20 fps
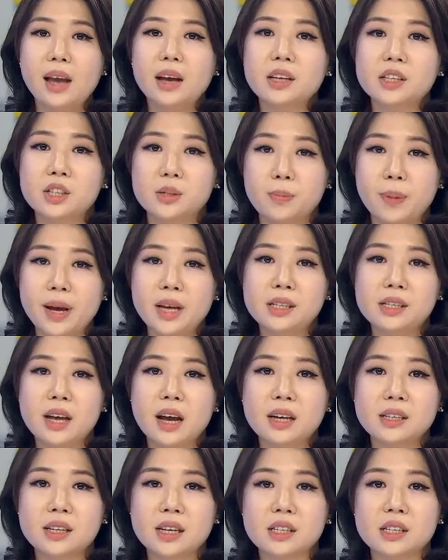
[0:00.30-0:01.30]

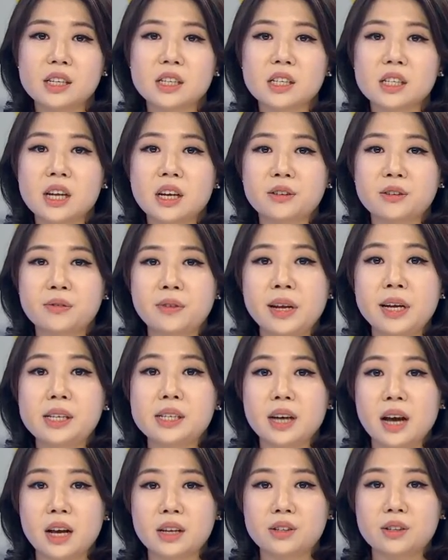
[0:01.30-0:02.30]
SpaceX has successfully
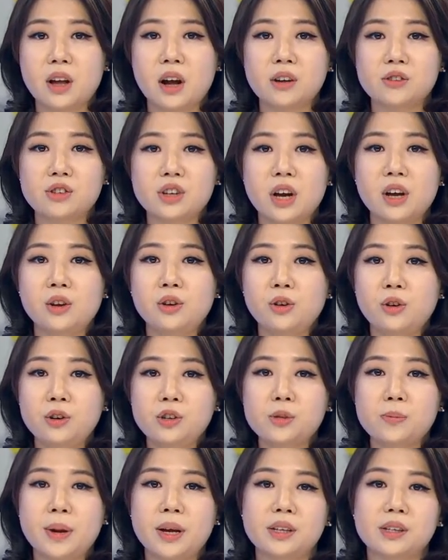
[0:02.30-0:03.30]
test launched a new
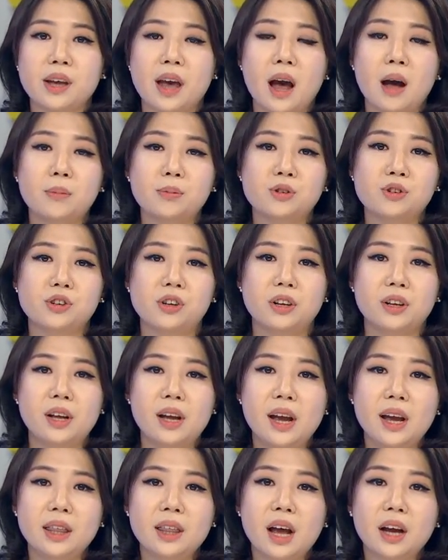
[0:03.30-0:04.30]
space capsule
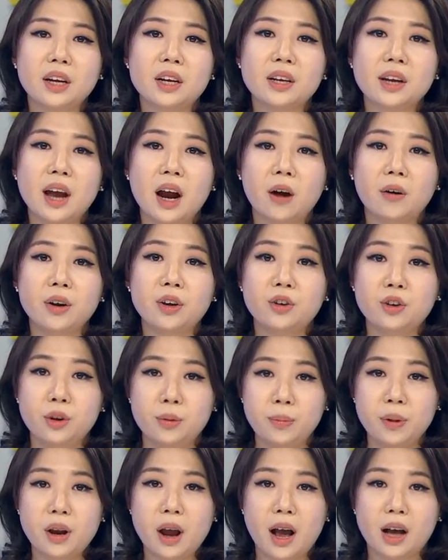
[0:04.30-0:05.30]
that could carry
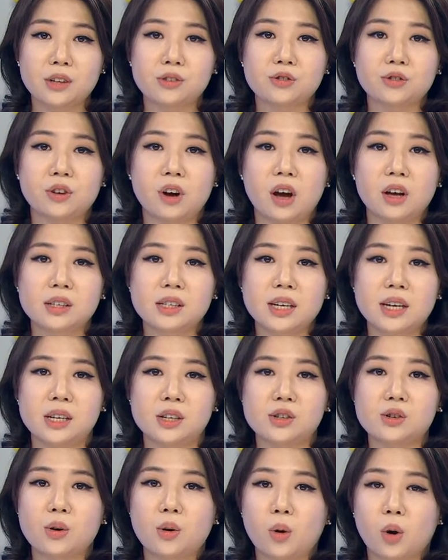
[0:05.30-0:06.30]
human astronauts
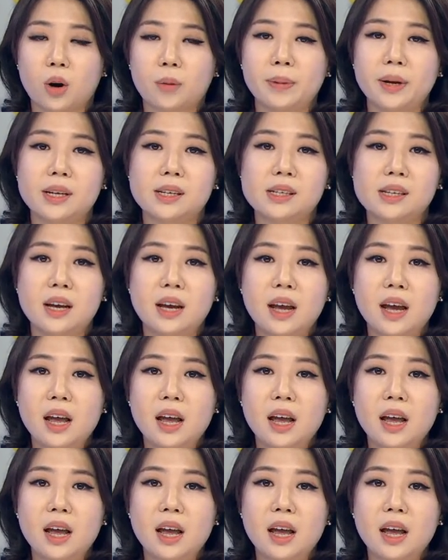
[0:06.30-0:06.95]
into orbit.